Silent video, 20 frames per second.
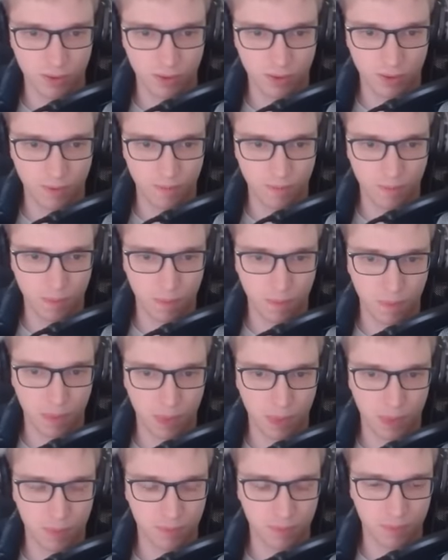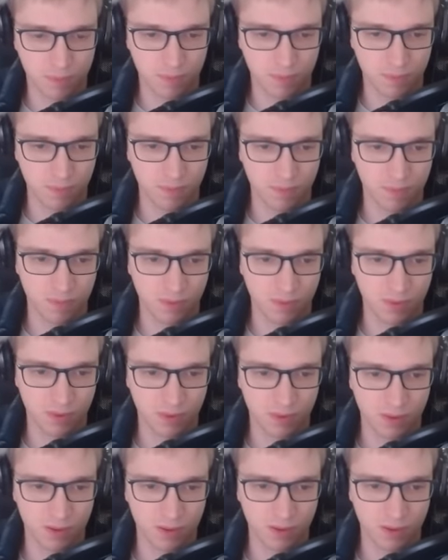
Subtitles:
No one is speaking in this clip.